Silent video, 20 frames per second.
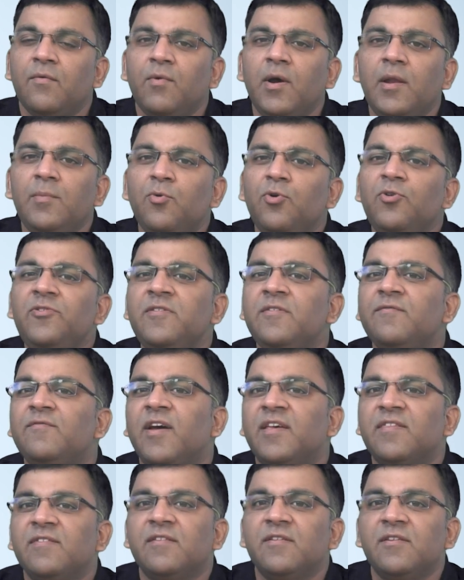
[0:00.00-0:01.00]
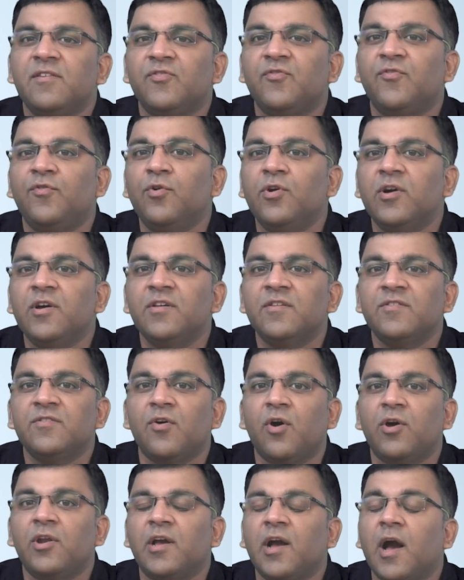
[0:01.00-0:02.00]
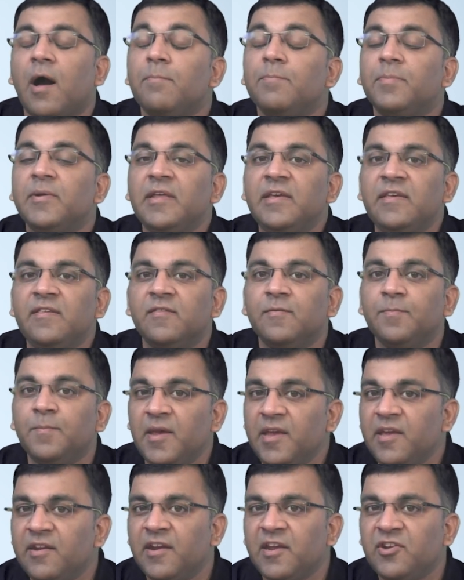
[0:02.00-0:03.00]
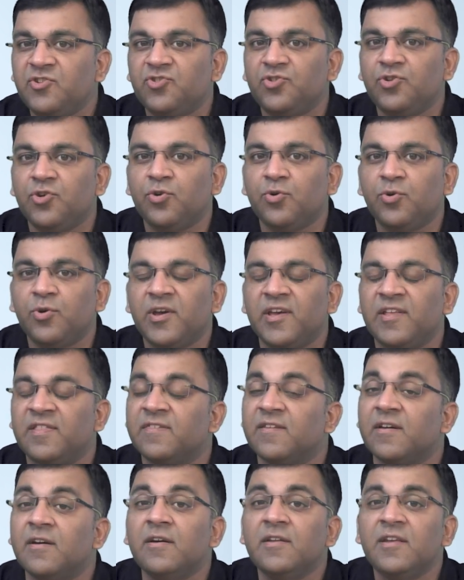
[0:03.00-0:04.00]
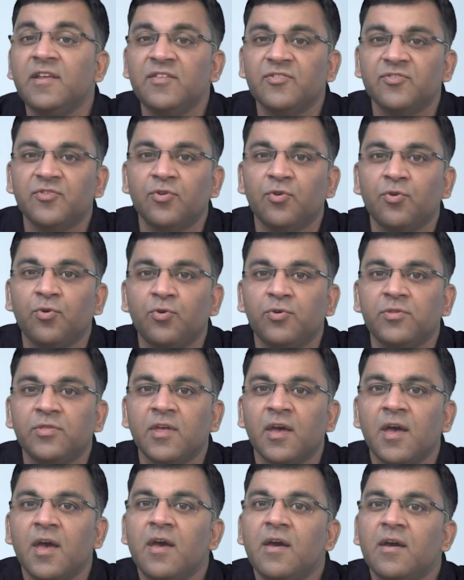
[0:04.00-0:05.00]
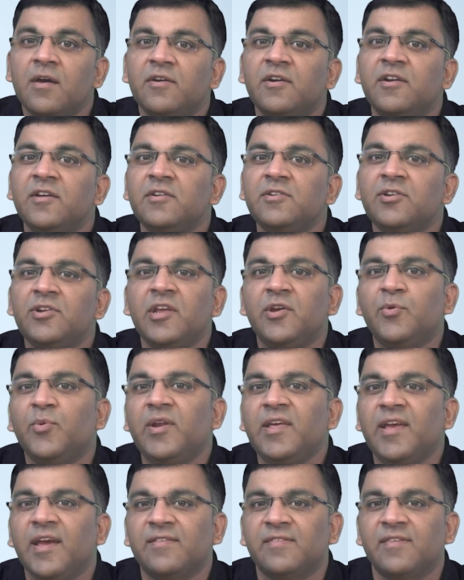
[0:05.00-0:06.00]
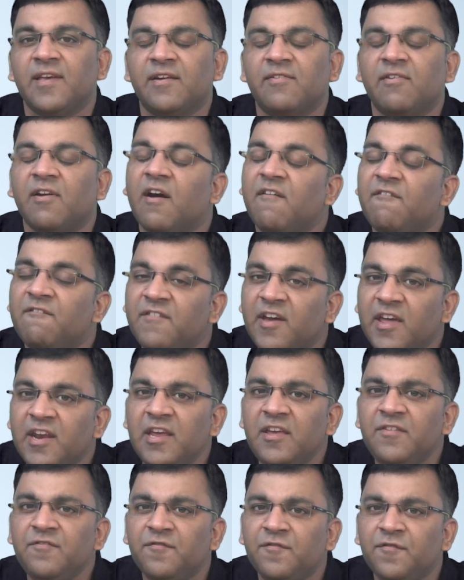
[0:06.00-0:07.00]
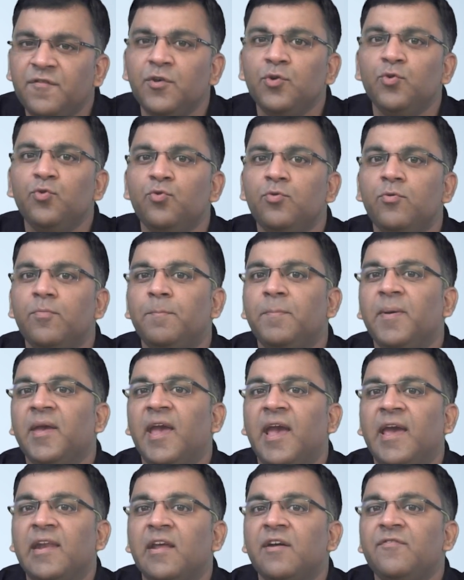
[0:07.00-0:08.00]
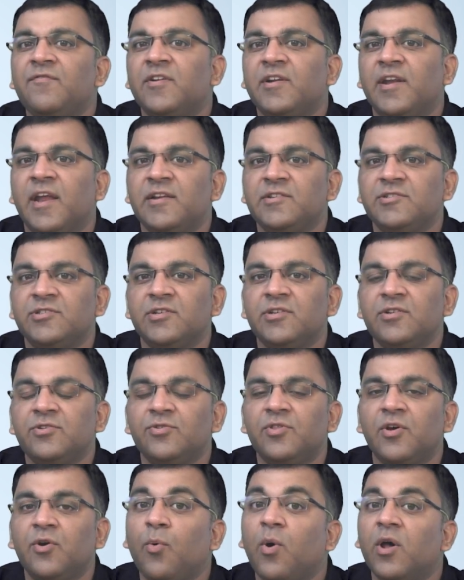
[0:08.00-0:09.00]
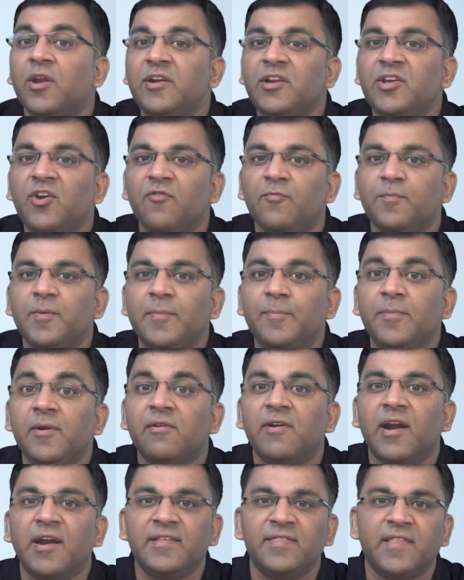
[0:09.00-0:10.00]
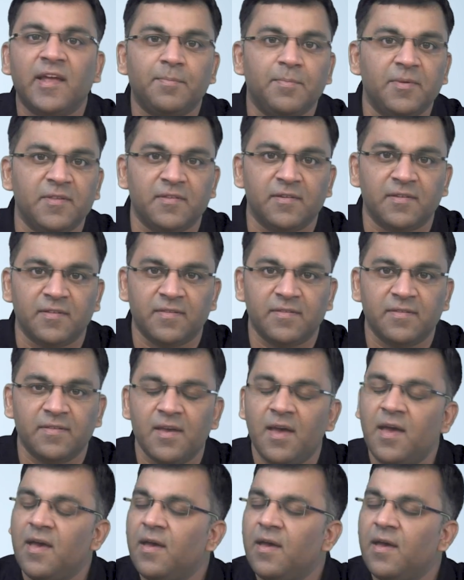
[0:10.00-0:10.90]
While most investors focus on a company's P ratio, its earnings growth, return on equity, etc., very few pay enough attention to the quality of people running that business.